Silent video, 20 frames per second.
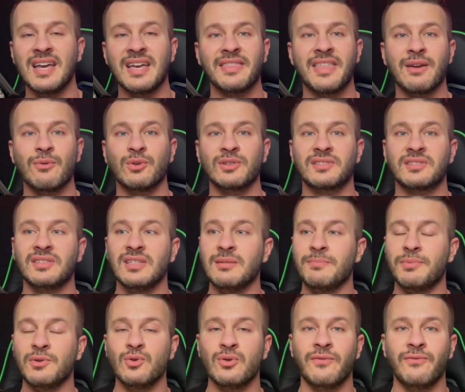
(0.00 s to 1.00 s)
They would see
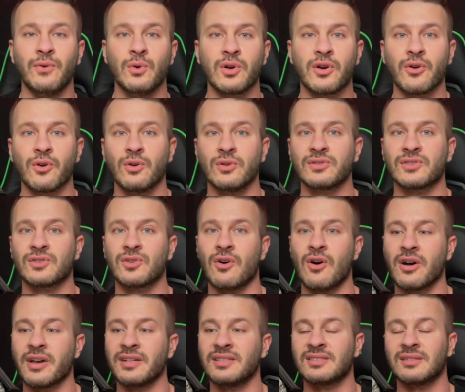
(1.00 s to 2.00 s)
beautiful girls
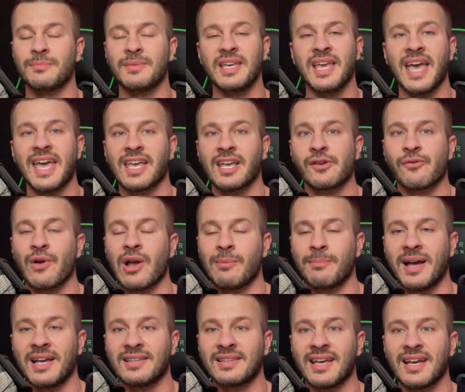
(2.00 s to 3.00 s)
talking to me, hanging around
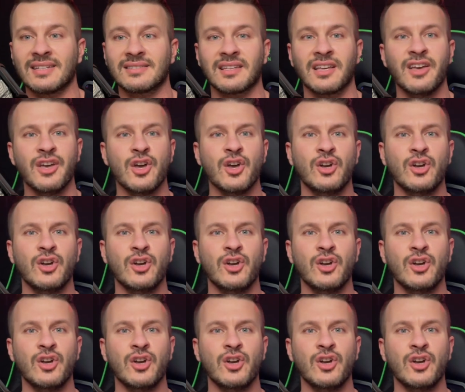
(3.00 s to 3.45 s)
my desk.